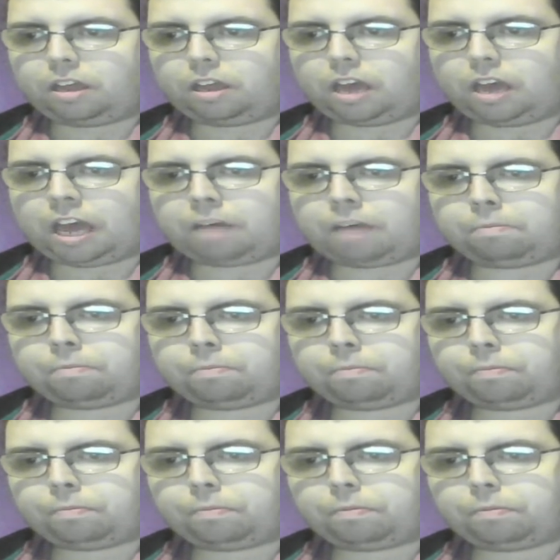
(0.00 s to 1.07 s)
um,
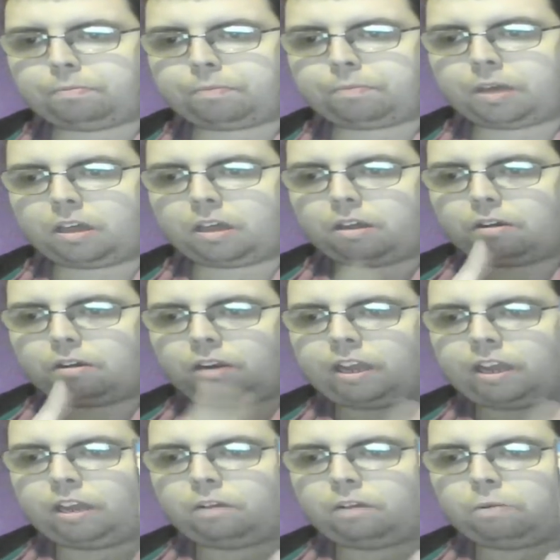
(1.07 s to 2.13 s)
but
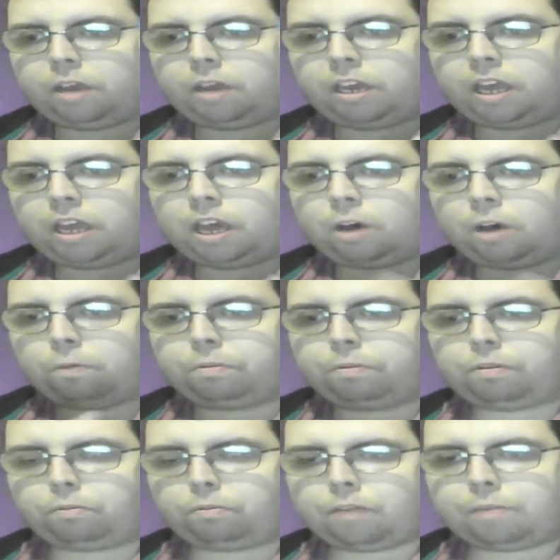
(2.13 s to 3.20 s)
Linguini helps
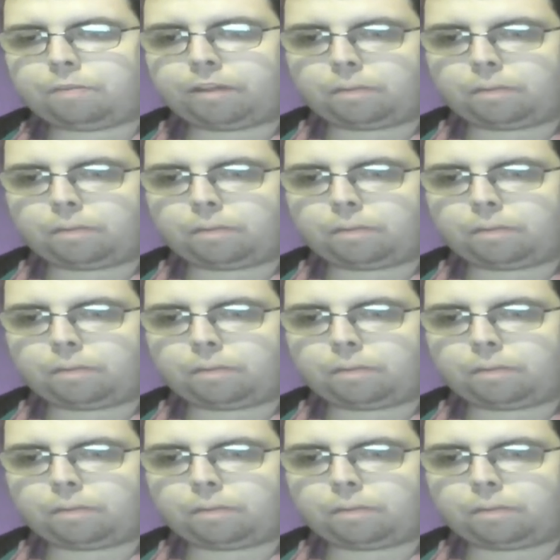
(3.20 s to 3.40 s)
Remy to